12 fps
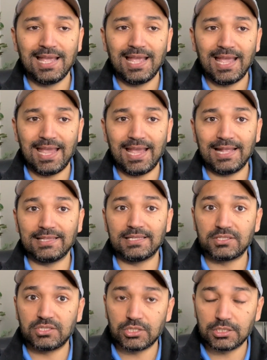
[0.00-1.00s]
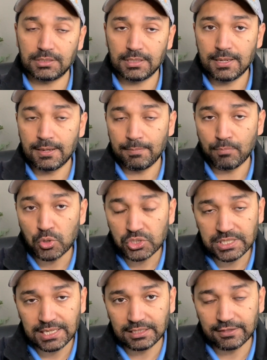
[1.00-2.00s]
and this is
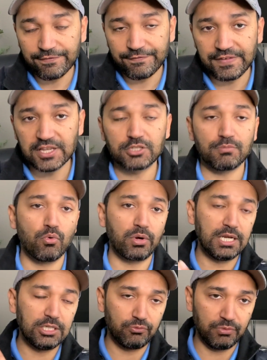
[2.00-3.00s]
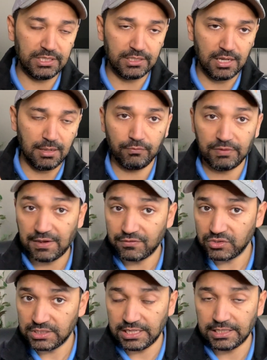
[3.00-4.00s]
pushing the fixed mortgage rate up. We have
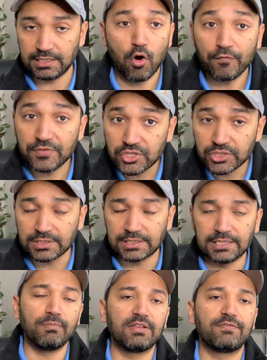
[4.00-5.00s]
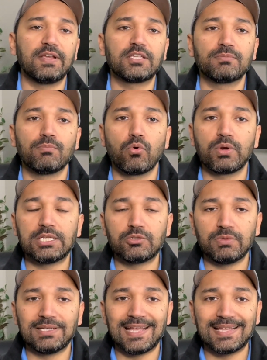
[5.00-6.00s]
seen officially the fixed mortgage
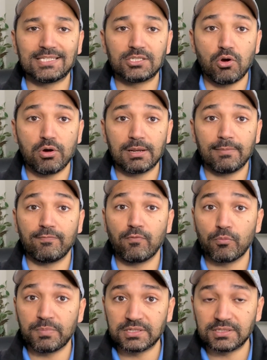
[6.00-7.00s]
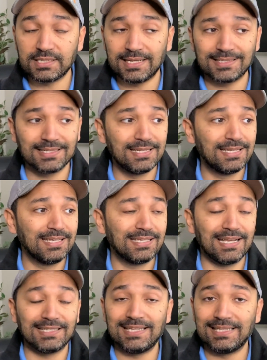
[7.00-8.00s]
rate has gone up 4%.
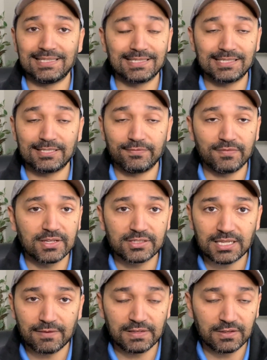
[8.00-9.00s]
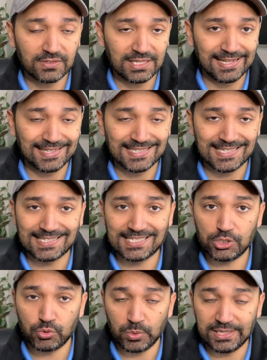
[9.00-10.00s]
I think this is the first time we have seen since
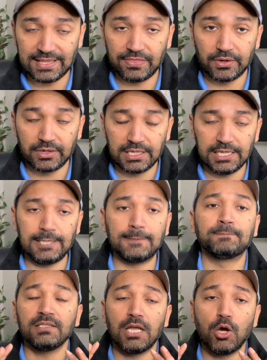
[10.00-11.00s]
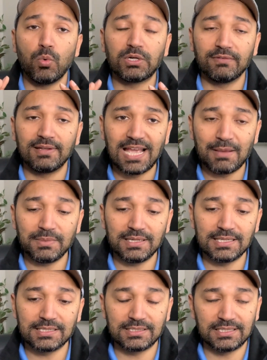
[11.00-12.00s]
2013. Now what will happen
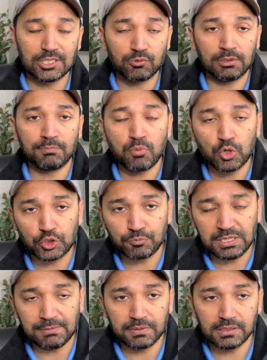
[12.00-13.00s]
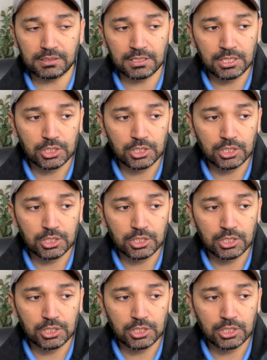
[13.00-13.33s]
is this will push people